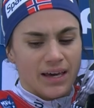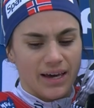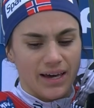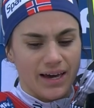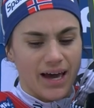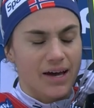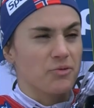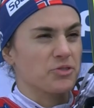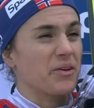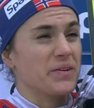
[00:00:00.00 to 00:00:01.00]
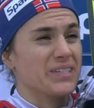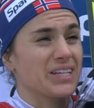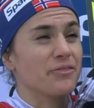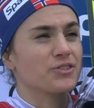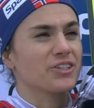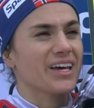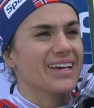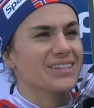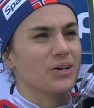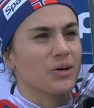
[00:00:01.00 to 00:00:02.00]
uh I was very stiff
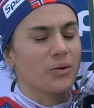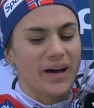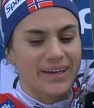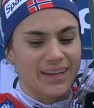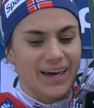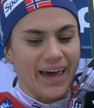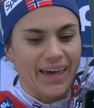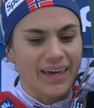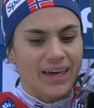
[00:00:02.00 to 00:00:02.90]
today. So and uh,